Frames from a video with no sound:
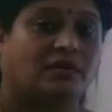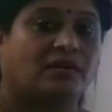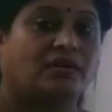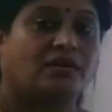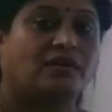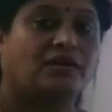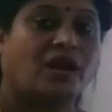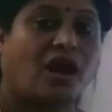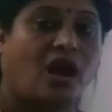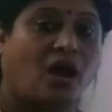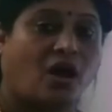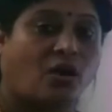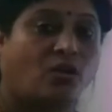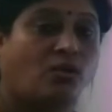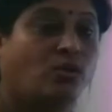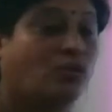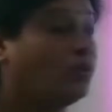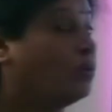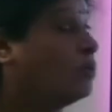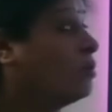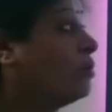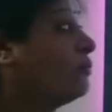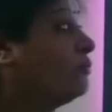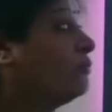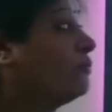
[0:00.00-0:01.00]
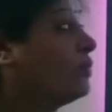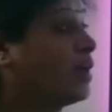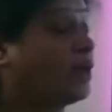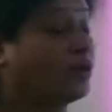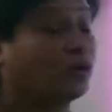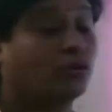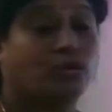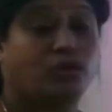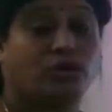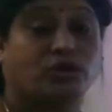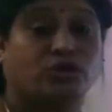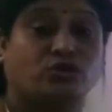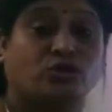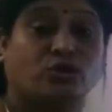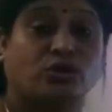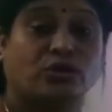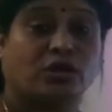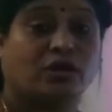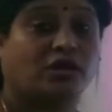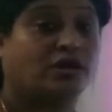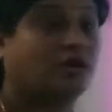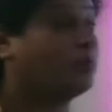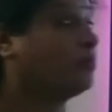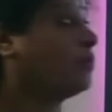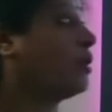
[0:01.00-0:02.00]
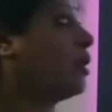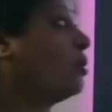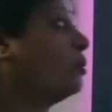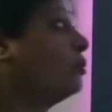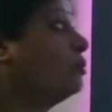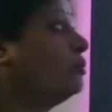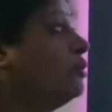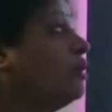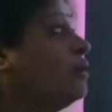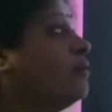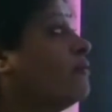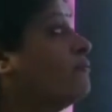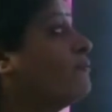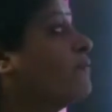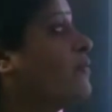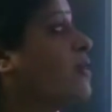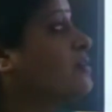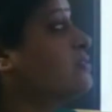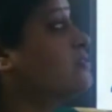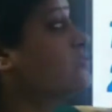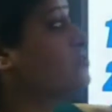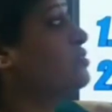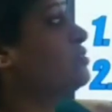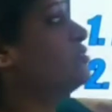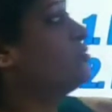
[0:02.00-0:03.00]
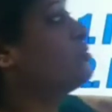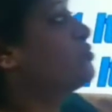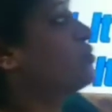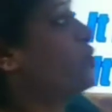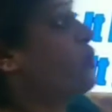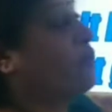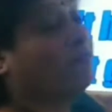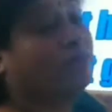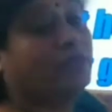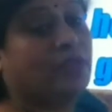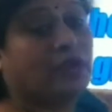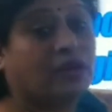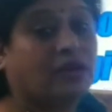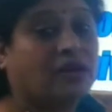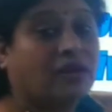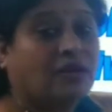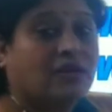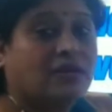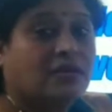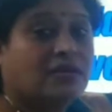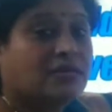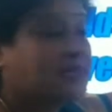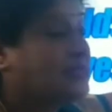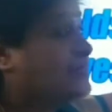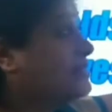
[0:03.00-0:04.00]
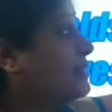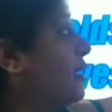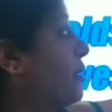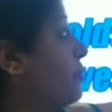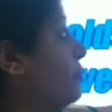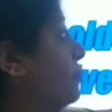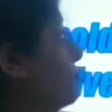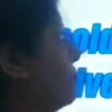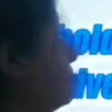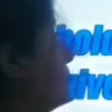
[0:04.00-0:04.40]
Now, we are going to learn about functions of the stem.